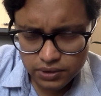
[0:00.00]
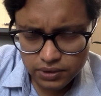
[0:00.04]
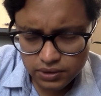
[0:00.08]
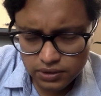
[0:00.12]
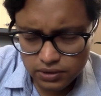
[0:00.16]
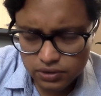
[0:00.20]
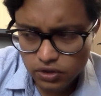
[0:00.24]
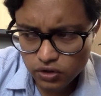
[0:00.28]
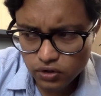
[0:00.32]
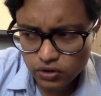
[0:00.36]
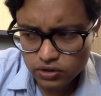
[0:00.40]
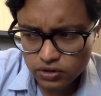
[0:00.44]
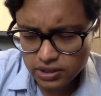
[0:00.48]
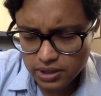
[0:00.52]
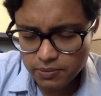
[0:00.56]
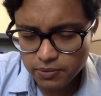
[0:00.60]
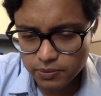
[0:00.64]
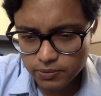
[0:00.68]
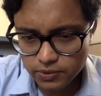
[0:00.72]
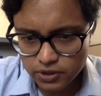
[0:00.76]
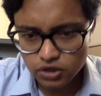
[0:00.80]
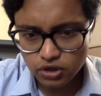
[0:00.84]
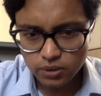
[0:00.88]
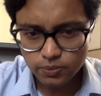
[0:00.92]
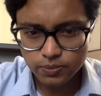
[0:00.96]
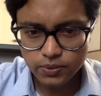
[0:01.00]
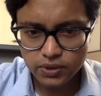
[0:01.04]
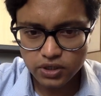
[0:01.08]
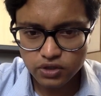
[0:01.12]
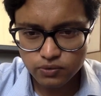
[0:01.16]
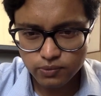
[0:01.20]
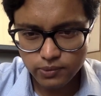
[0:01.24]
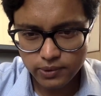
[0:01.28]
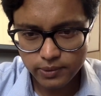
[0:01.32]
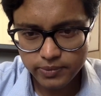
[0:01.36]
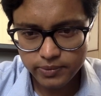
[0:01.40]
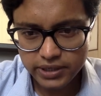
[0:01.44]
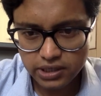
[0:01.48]
so some of the topics
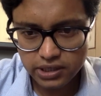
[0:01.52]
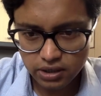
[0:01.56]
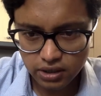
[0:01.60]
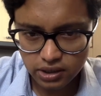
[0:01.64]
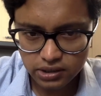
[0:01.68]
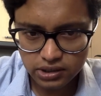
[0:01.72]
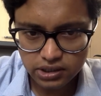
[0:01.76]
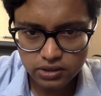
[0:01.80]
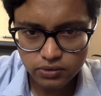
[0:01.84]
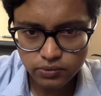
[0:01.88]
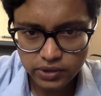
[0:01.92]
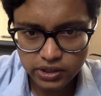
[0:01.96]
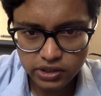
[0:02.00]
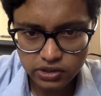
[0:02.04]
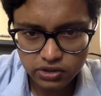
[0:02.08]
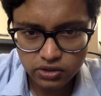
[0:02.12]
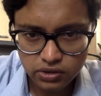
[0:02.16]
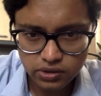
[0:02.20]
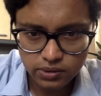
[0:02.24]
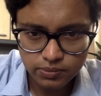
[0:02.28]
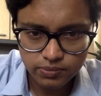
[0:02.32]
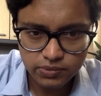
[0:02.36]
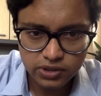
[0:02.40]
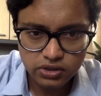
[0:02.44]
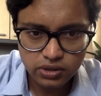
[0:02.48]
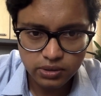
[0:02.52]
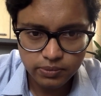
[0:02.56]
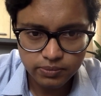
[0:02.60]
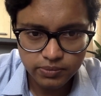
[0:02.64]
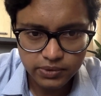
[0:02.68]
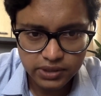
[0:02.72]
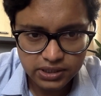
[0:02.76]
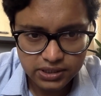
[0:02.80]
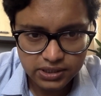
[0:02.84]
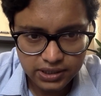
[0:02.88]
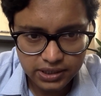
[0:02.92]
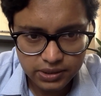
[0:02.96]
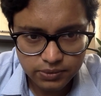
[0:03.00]
will be in continuation of the
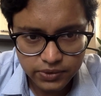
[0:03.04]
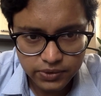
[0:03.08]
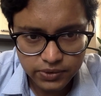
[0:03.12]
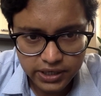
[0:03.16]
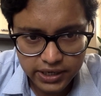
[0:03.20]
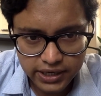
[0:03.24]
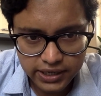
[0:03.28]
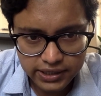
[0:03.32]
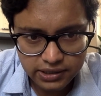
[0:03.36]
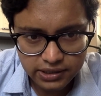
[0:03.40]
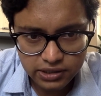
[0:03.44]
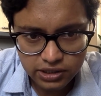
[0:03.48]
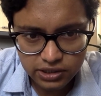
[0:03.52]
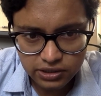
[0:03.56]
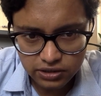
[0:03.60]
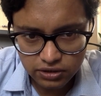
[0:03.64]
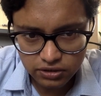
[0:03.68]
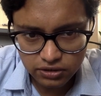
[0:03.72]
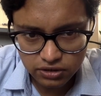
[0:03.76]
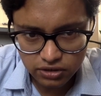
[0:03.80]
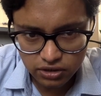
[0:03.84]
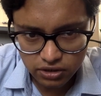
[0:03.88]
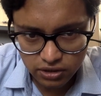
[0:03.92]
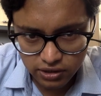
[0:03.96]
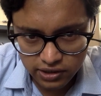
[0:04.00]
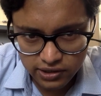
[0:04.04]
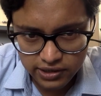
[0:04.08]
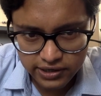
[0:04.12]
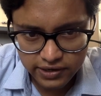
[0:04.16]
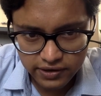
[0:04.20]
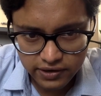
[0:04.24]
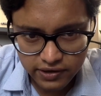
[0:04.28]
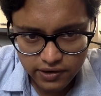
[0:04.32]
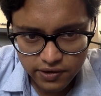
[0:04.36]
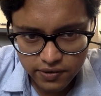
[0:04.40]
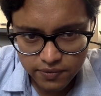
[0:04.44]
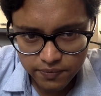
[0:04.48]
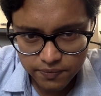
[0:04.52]
topics that we had discussed earlier.